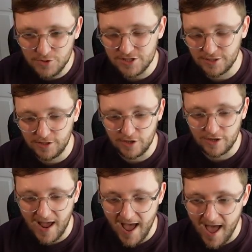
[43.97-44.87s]
you just
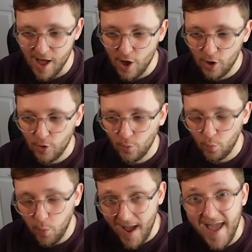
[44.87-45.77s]
look at
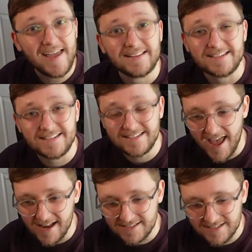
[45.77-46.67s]
where it's
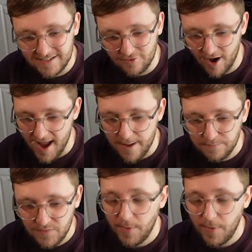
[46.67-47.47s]
set, right?